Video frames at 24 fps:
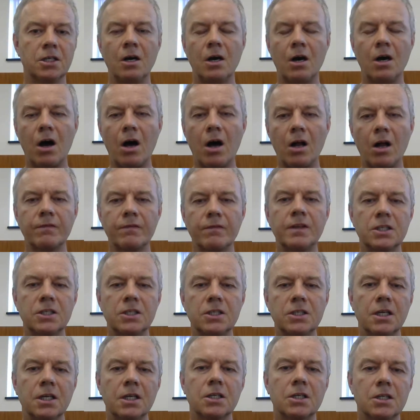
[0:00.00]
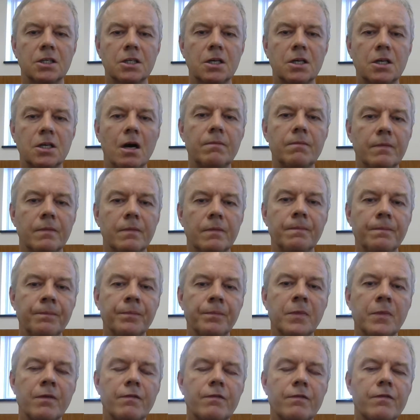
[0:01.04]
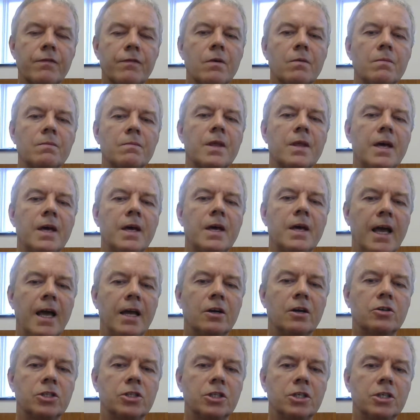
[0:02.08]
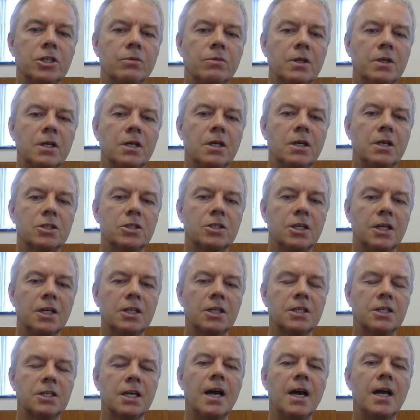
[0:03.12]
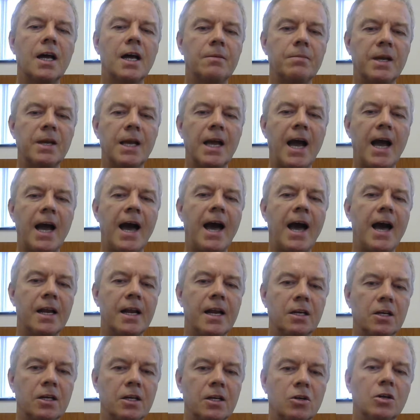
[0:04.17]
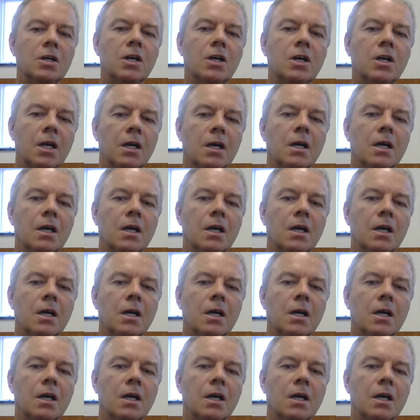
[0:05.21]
All of these things come from that energy within us, and it's got to be hot and cooking